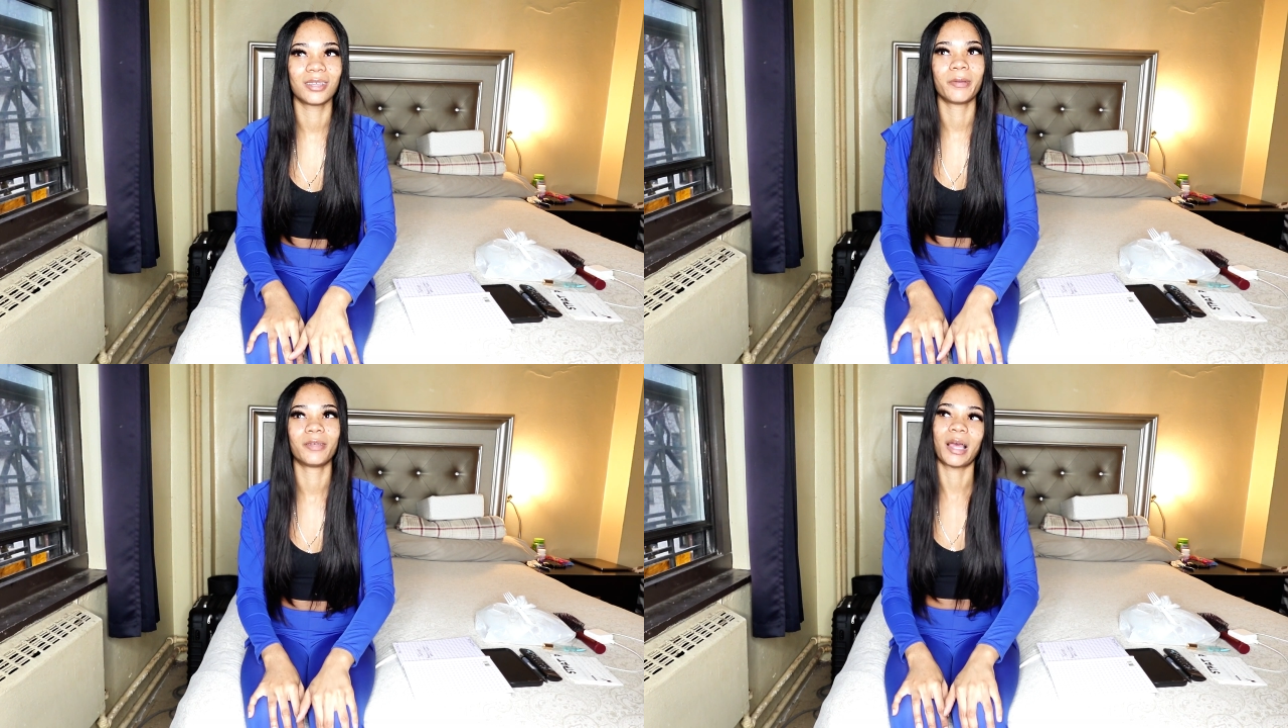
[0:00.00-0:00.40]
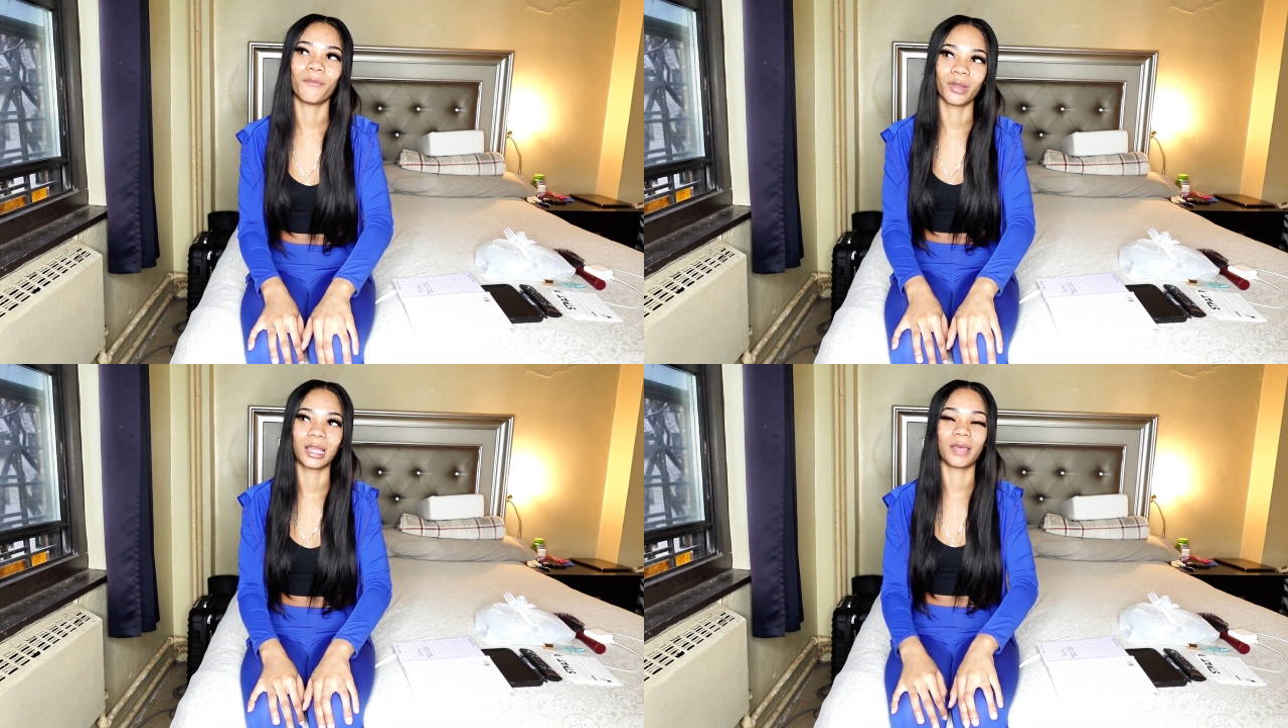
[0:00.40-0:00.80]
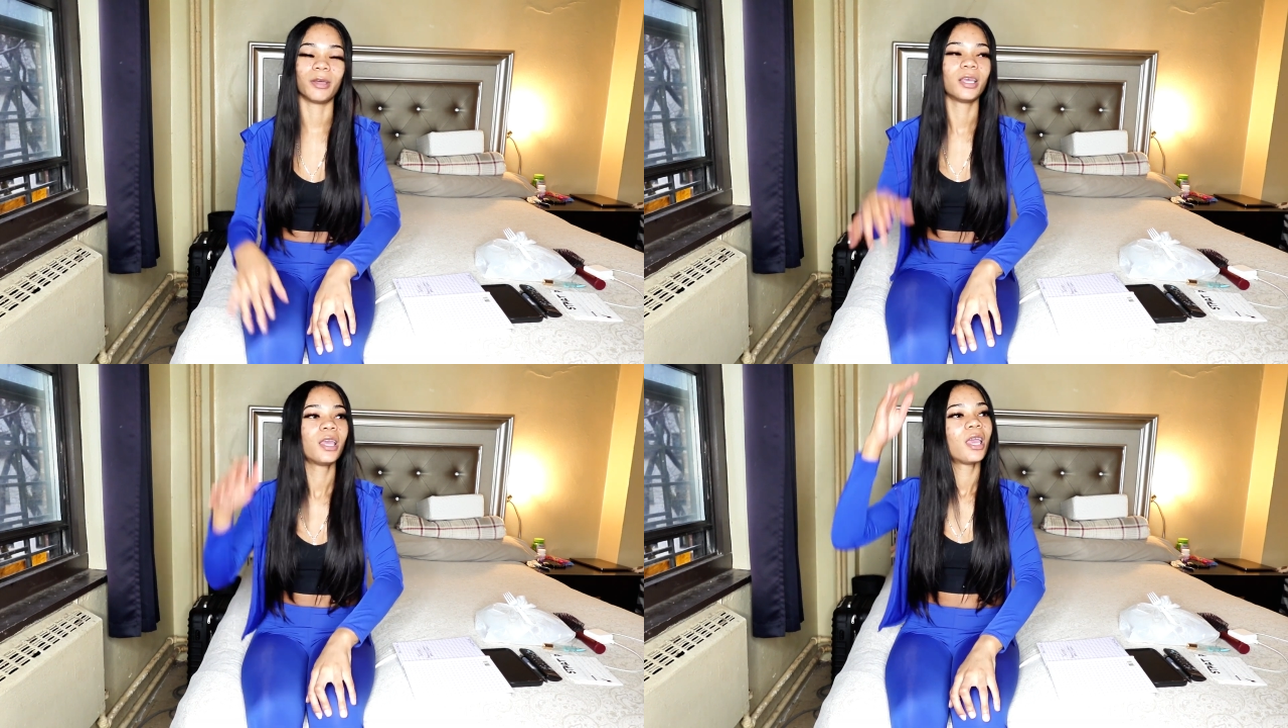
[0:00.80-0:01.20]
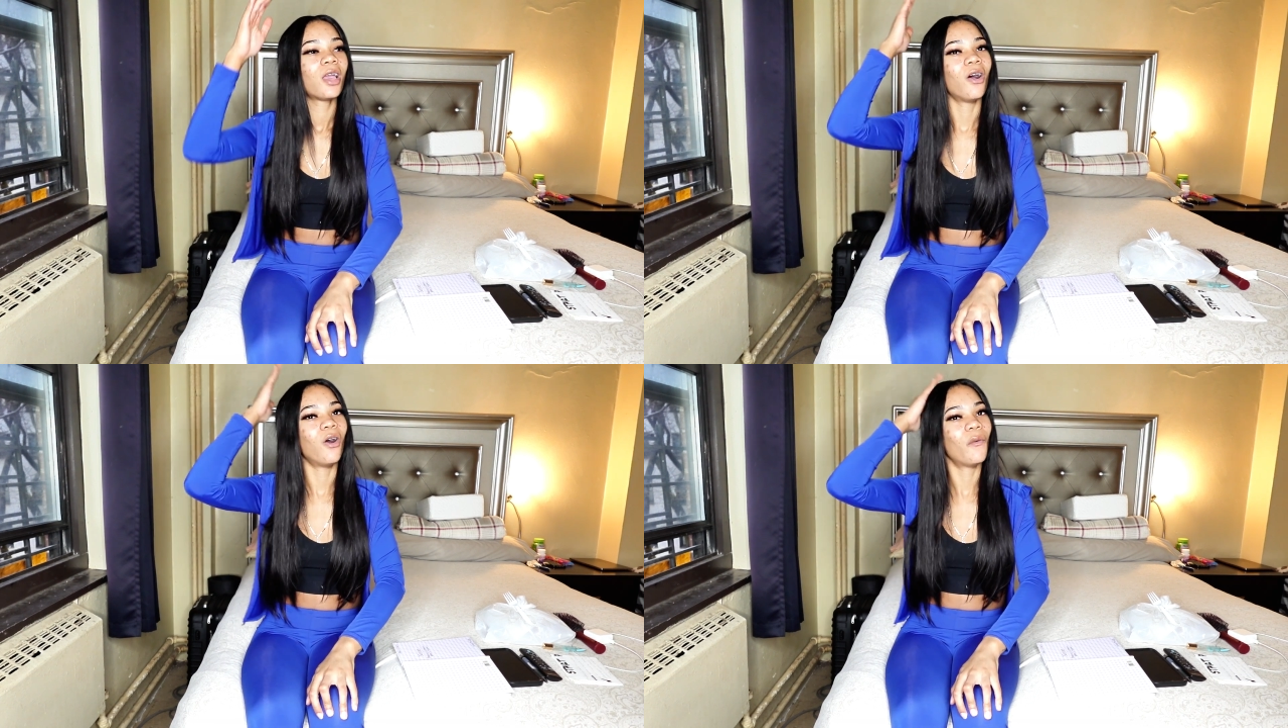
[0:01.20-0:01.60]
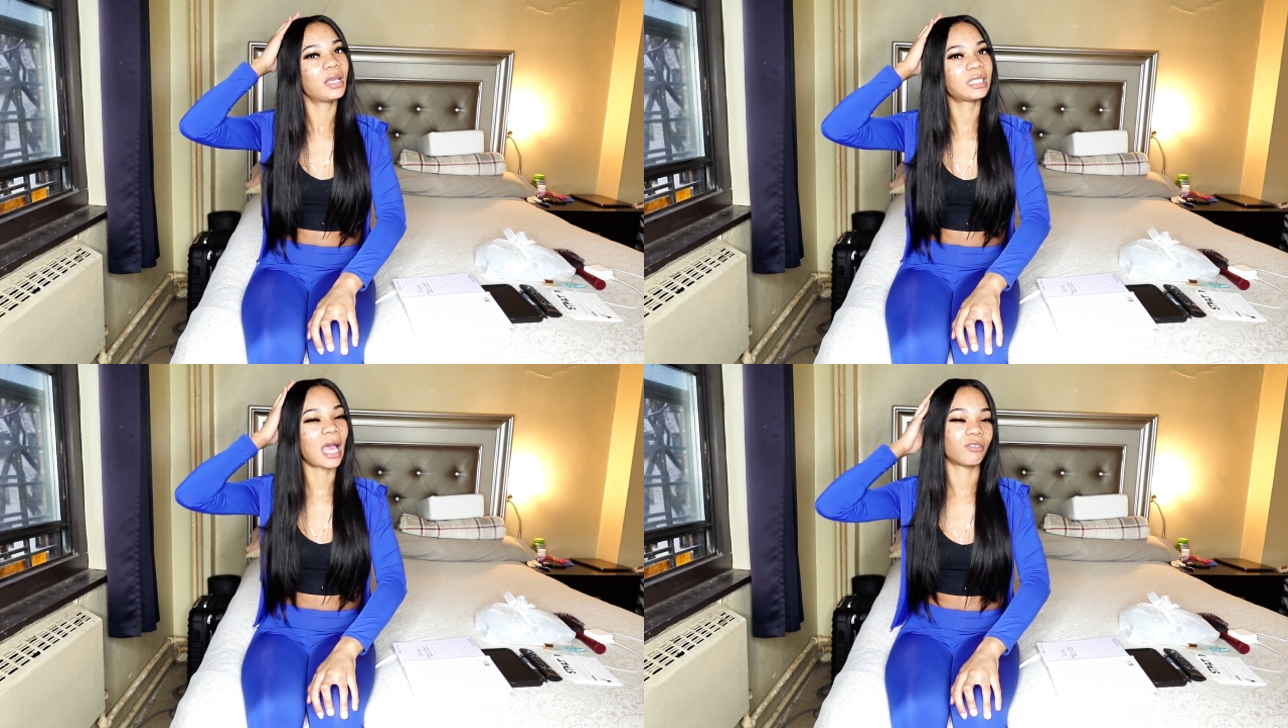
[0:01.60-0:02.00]
but
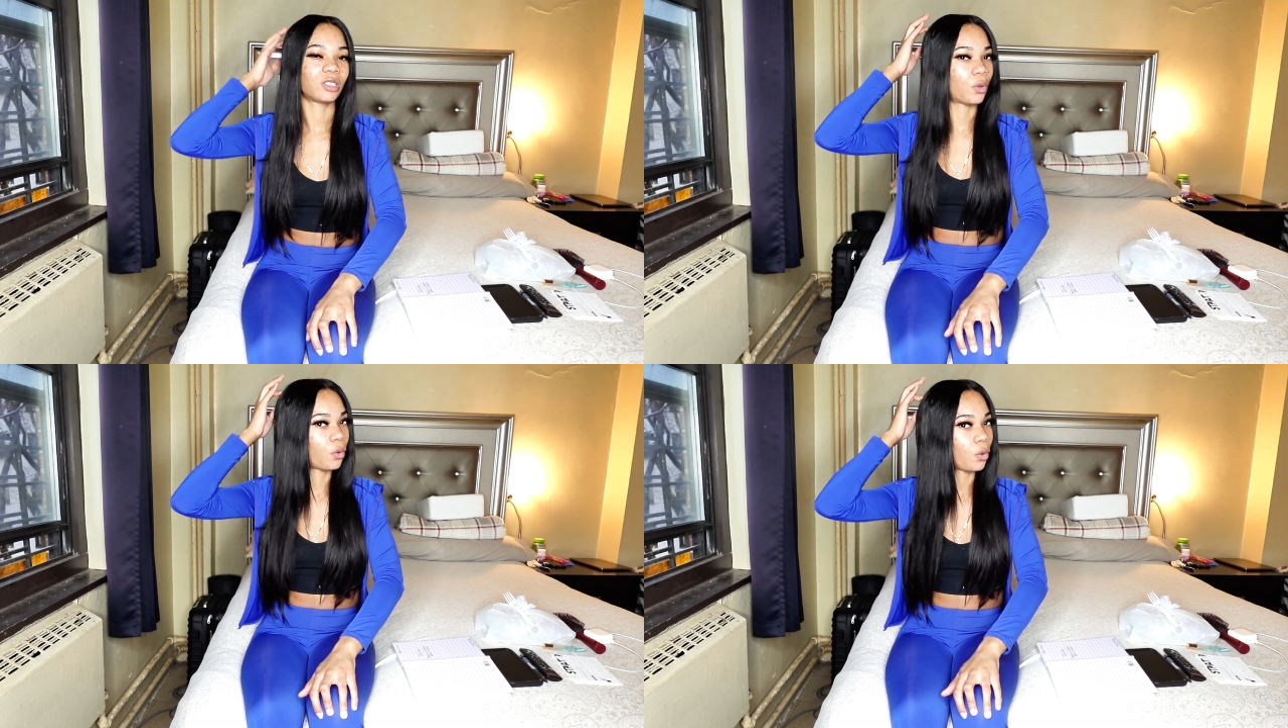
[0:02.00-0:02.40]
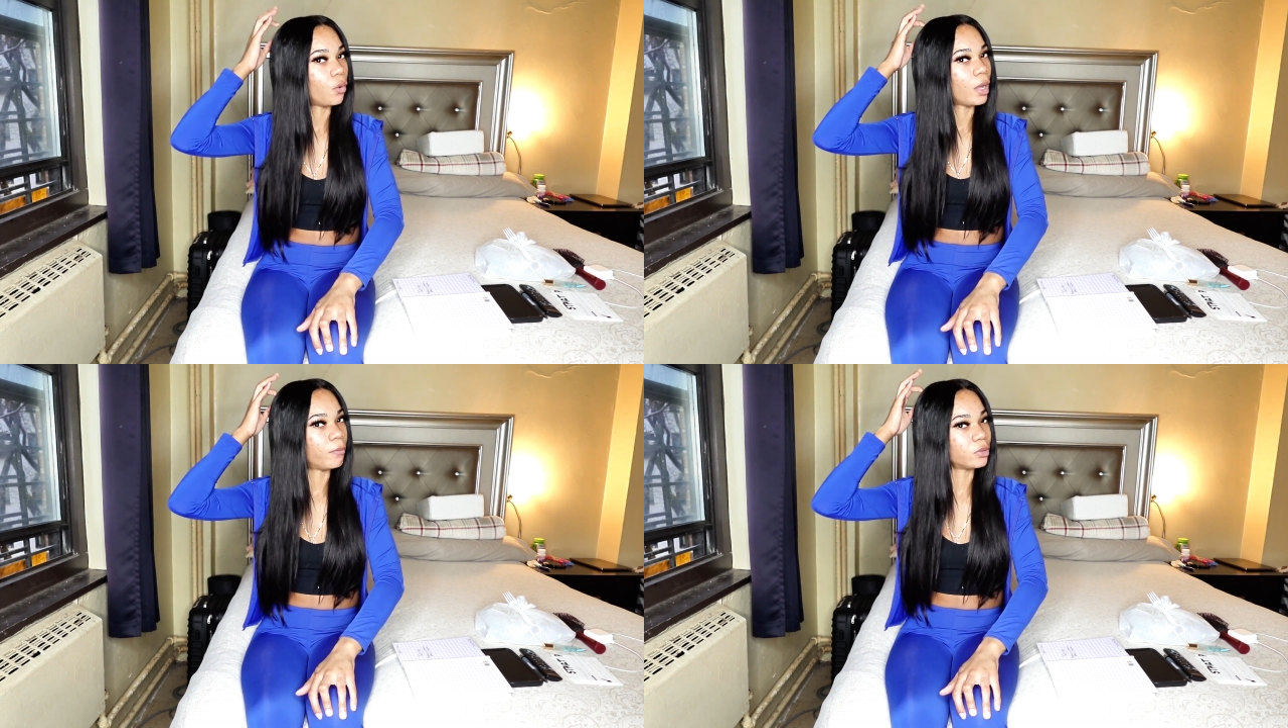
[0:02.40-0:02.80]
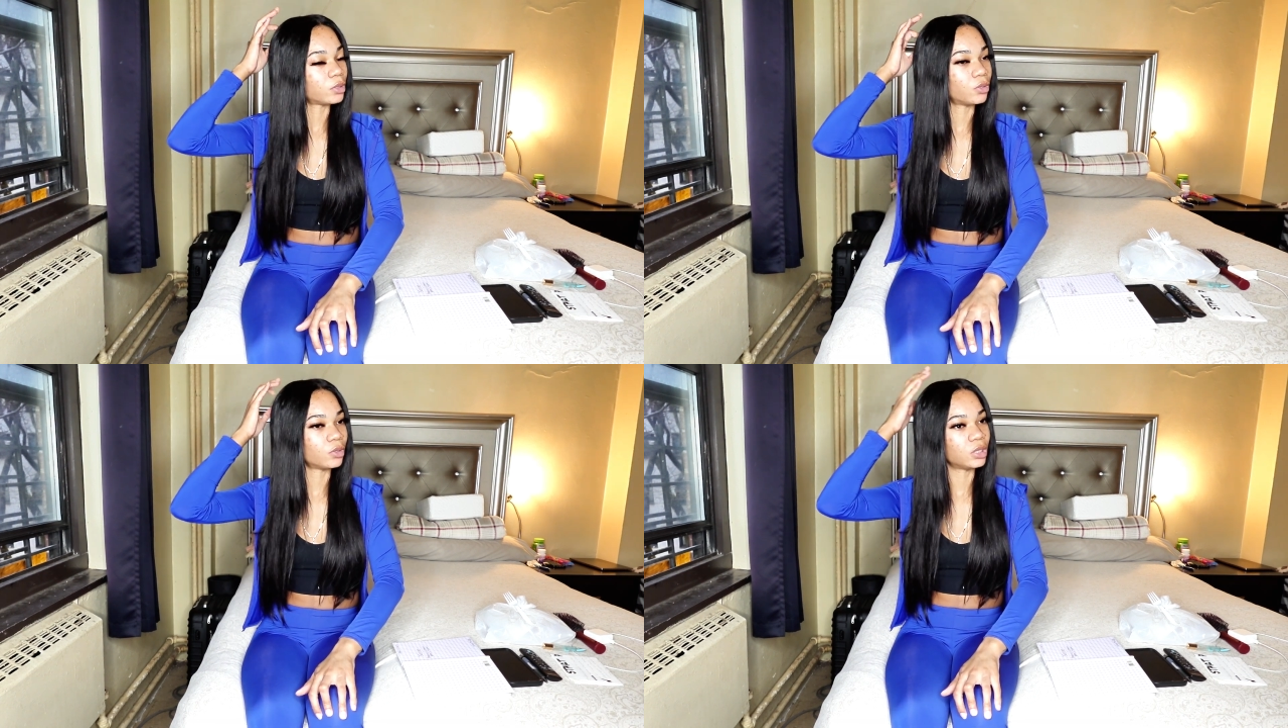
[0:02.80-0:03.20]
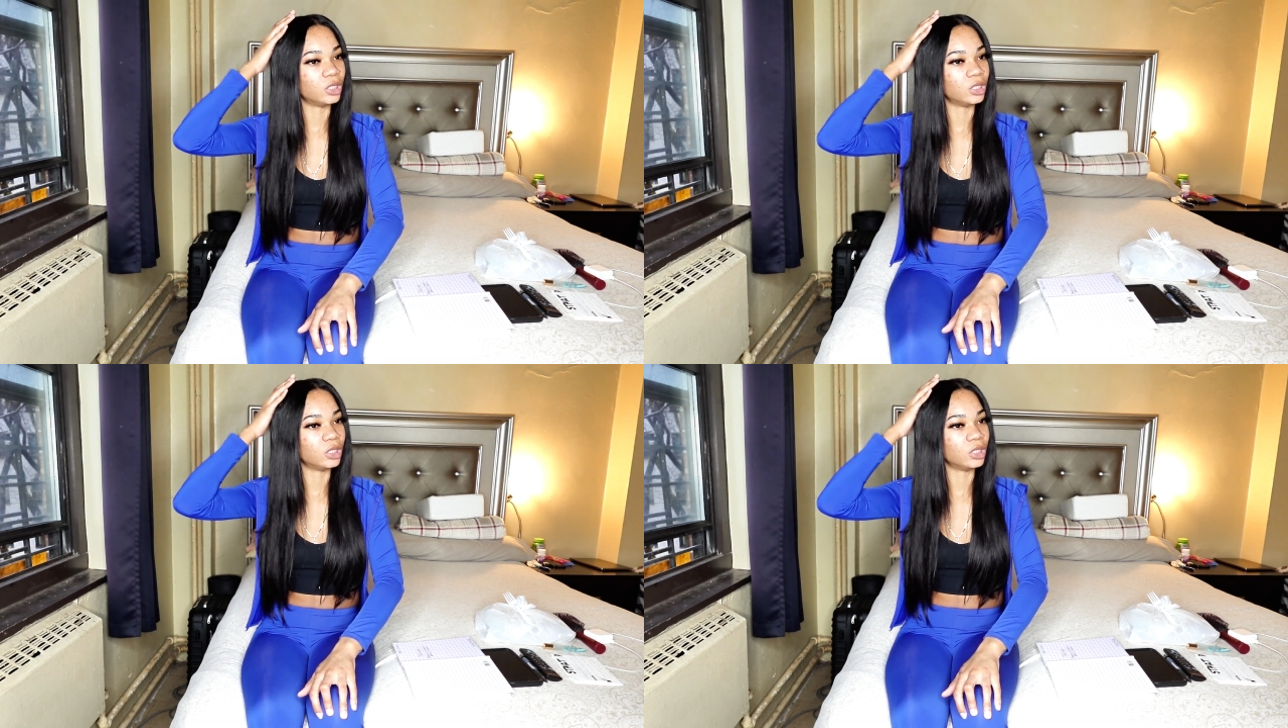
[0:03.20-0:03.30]
always have solo episodes